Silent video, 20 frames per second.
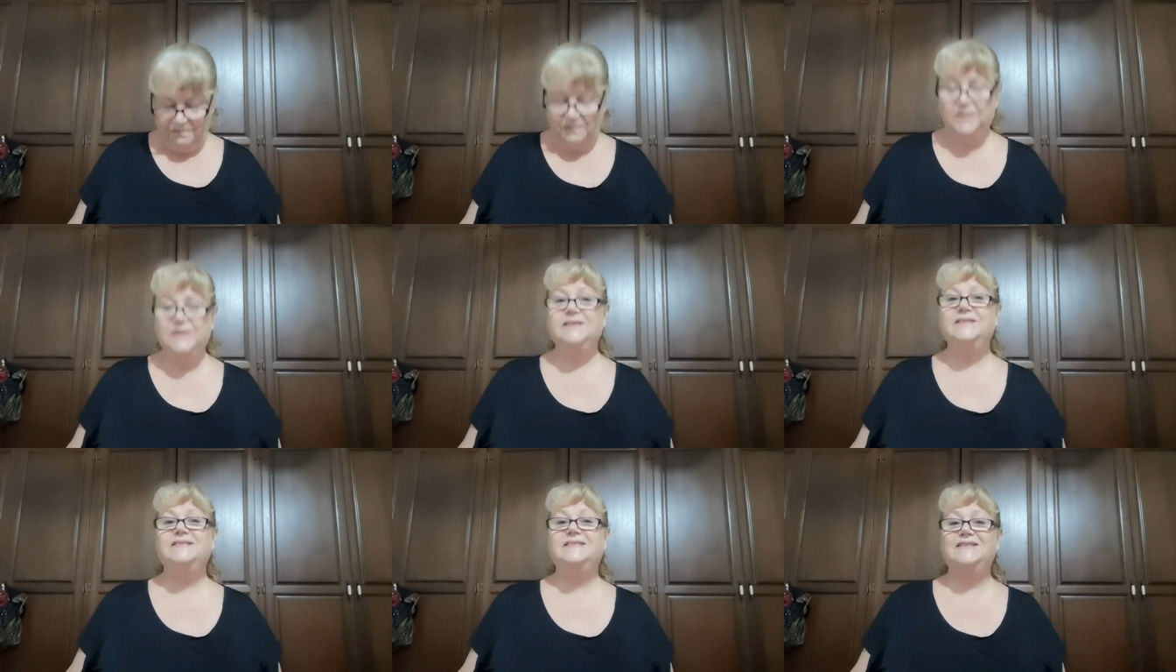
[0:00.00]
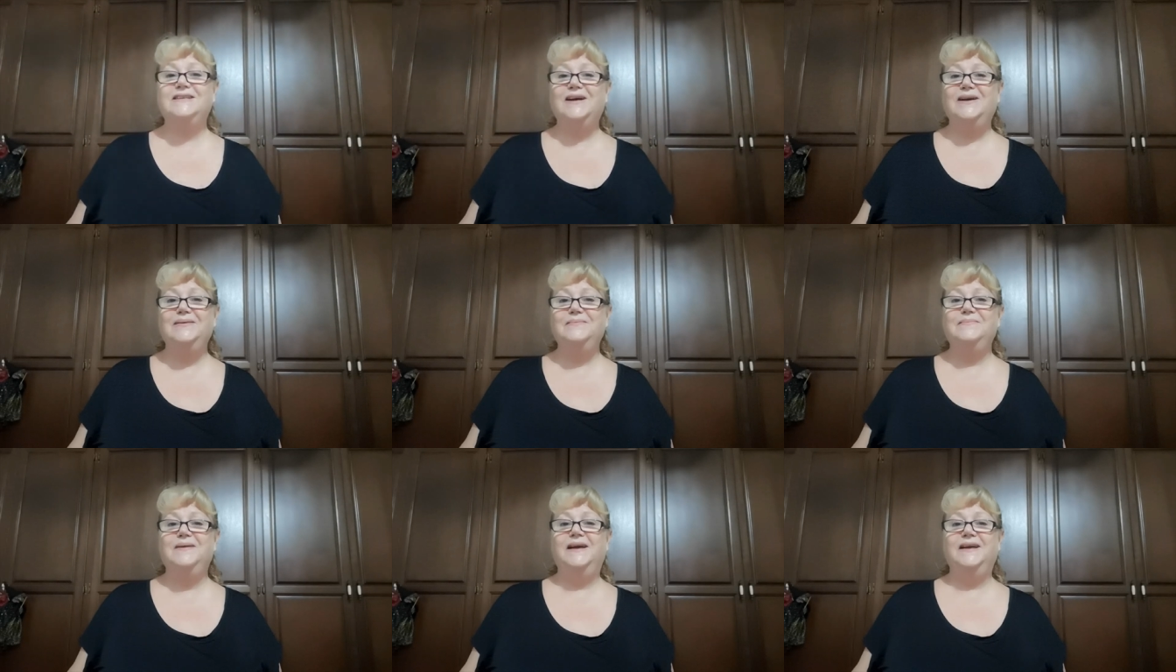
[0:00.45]

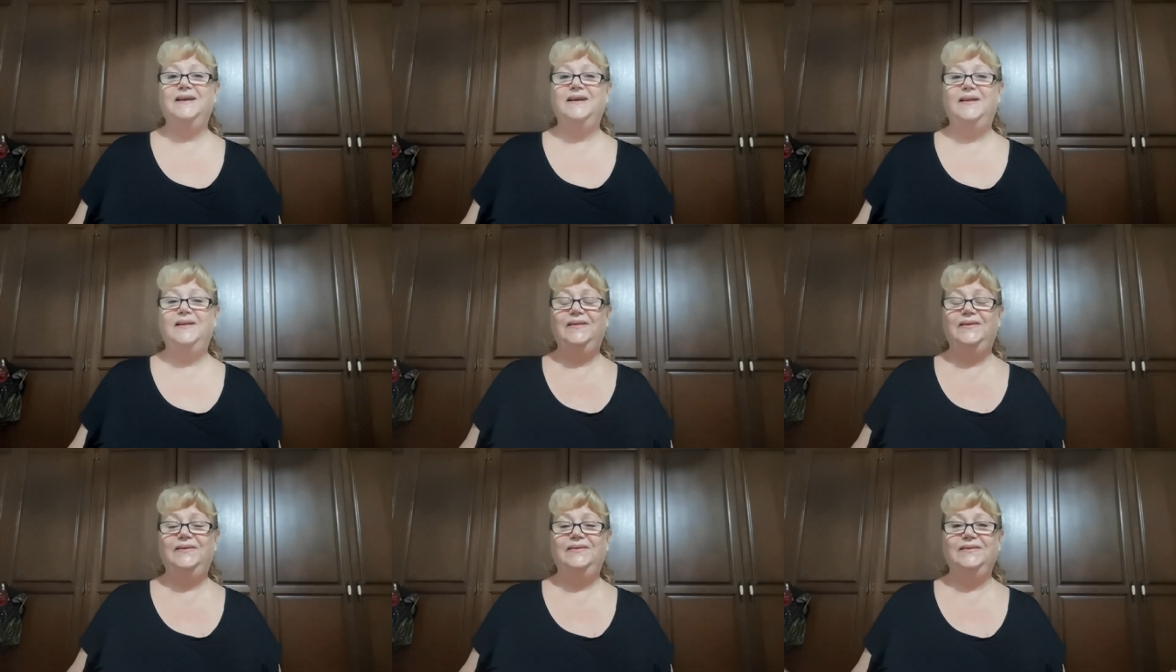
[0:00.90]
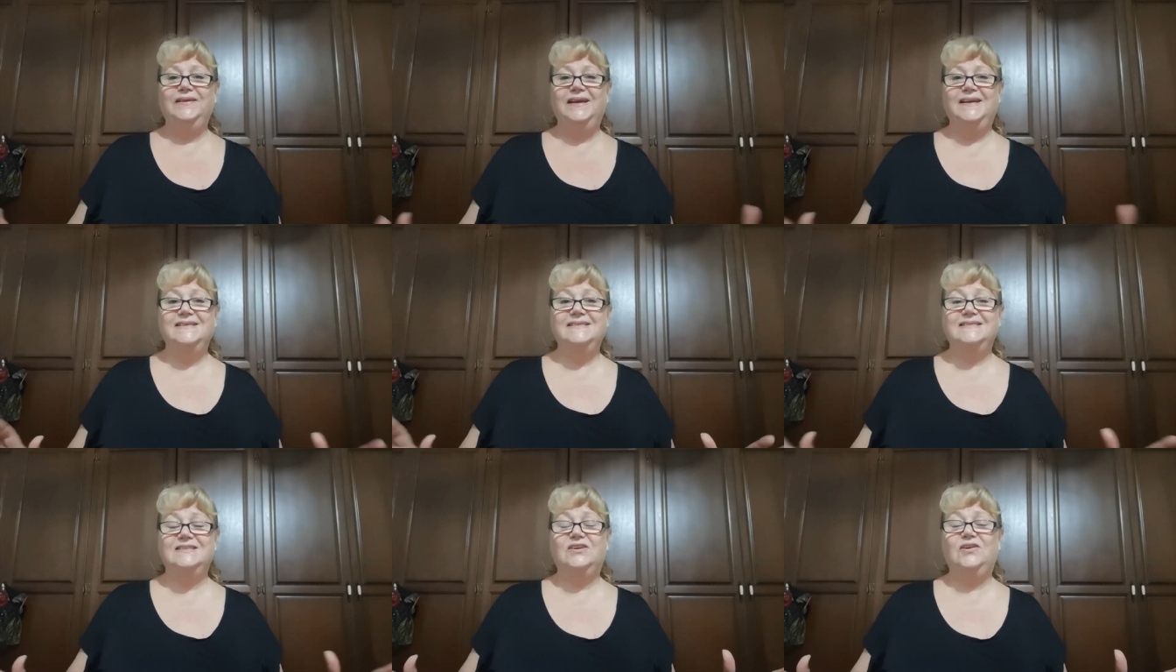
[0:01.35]
Birthstone maker long
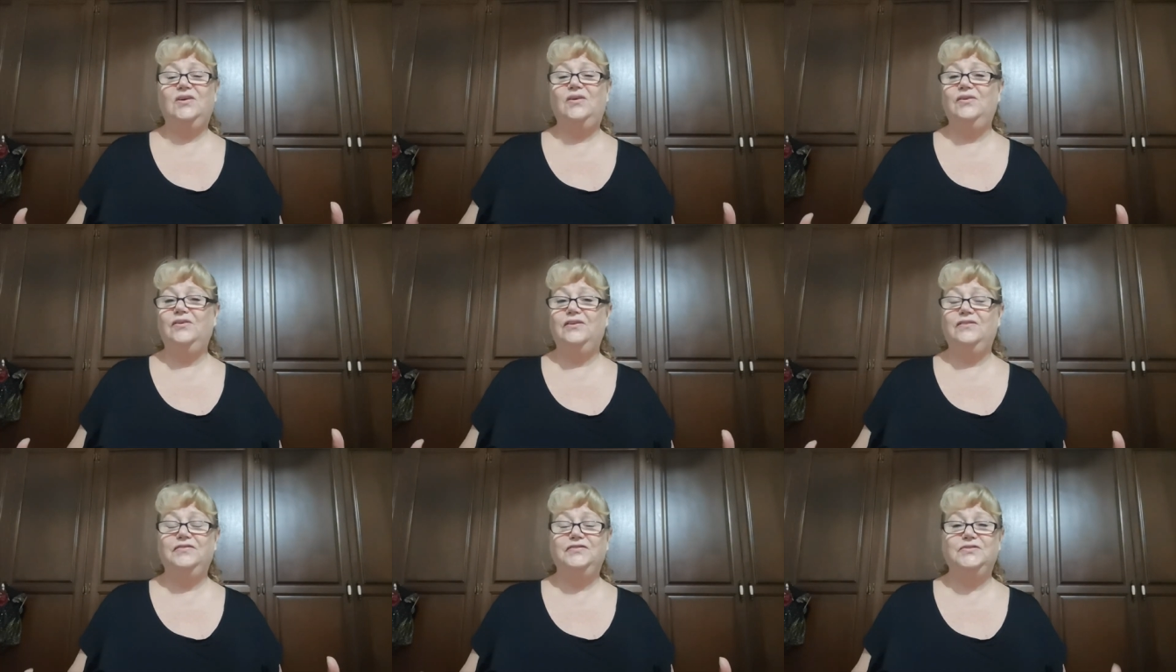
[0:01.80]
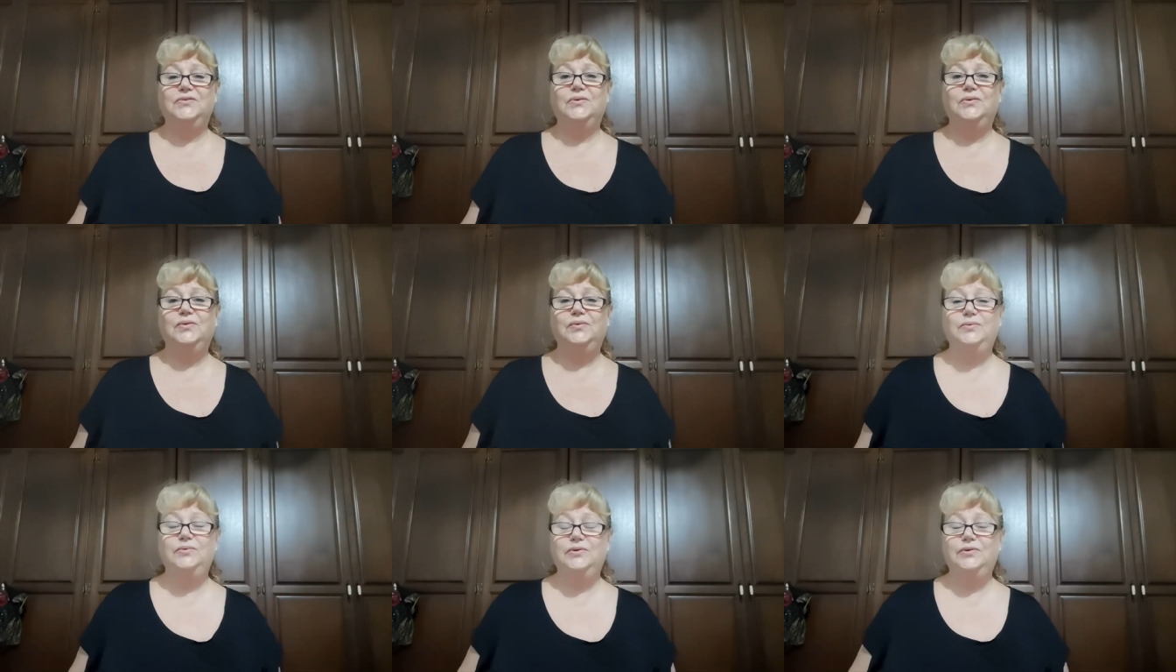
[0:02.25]
has got off
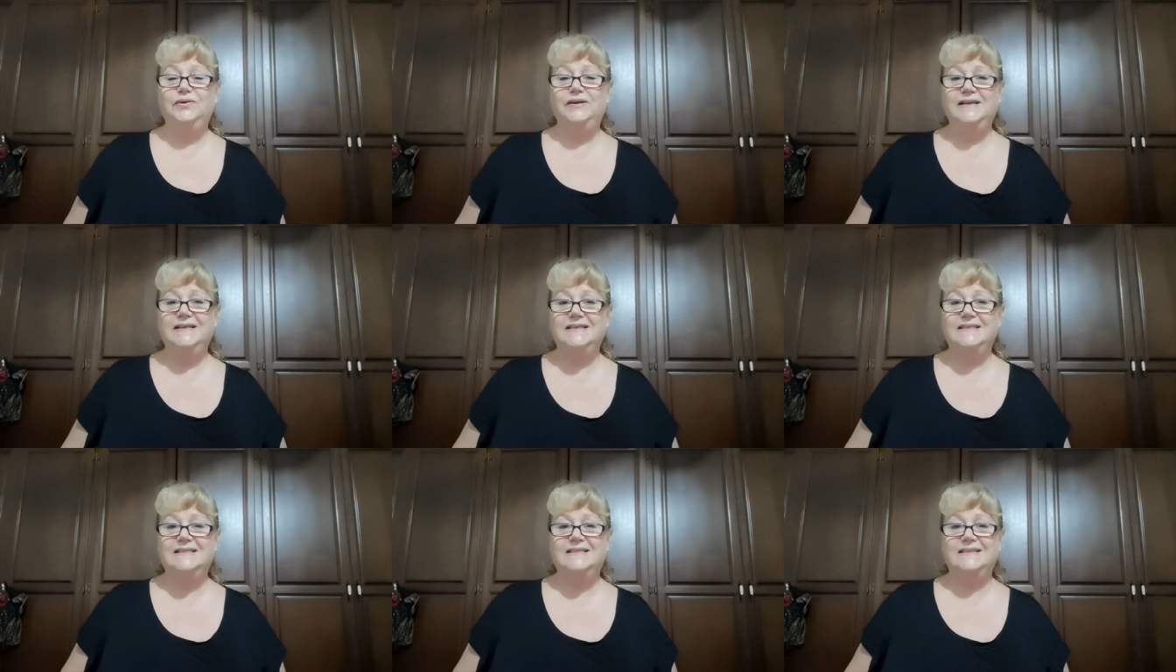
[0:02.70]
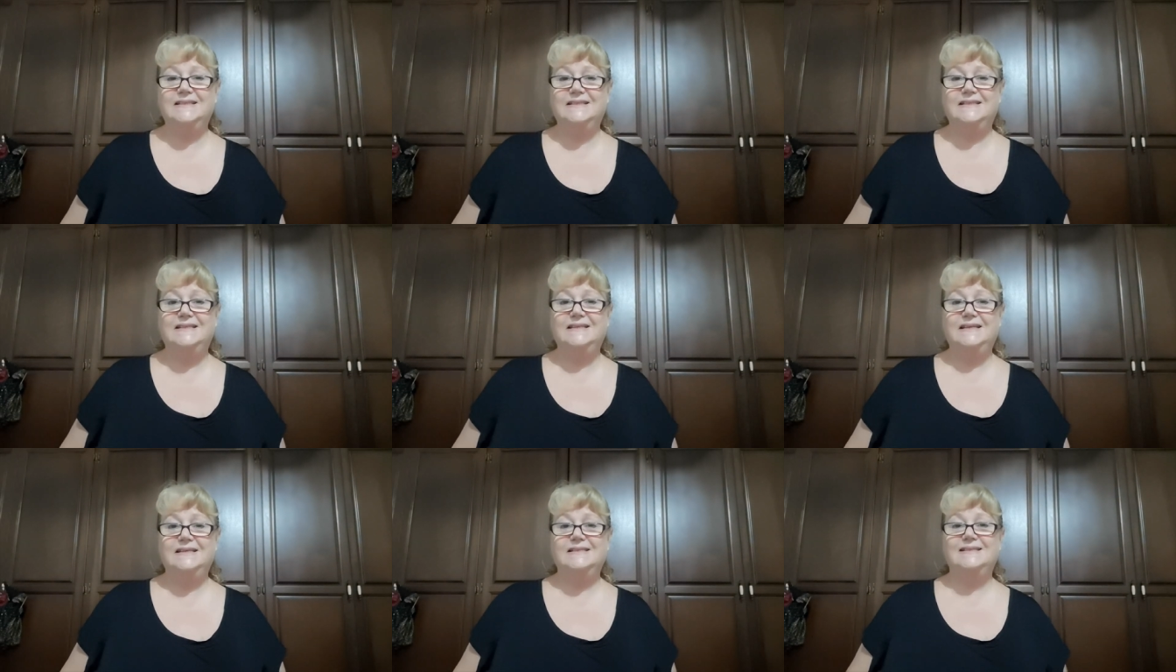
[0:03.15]
to a roaring
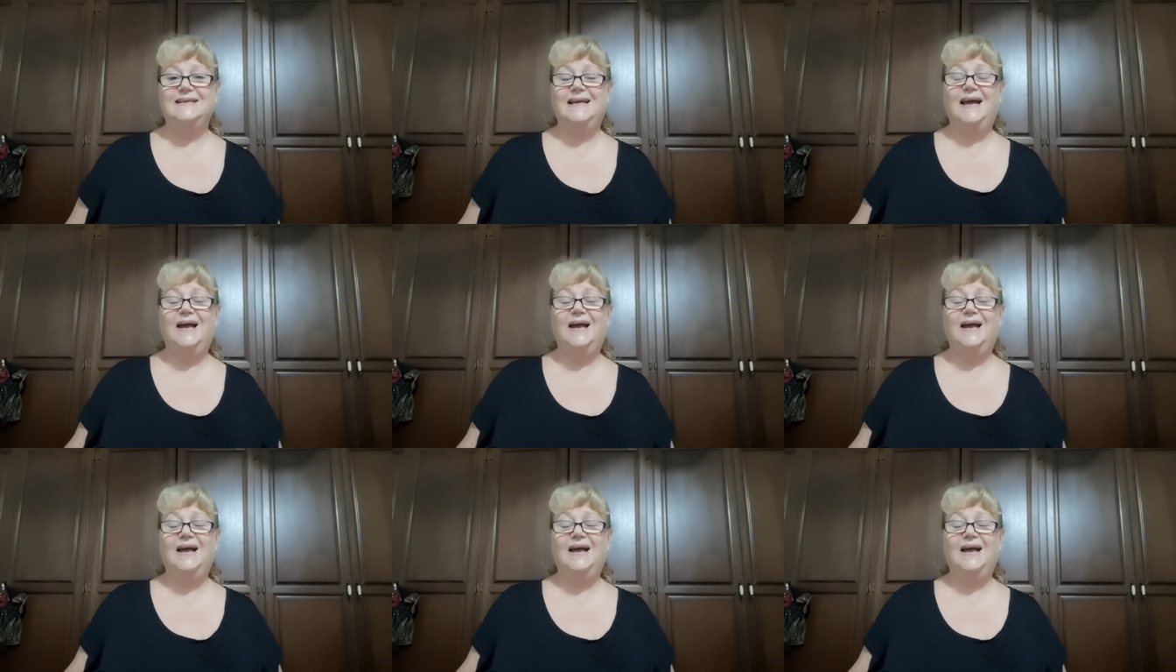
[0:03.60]
success.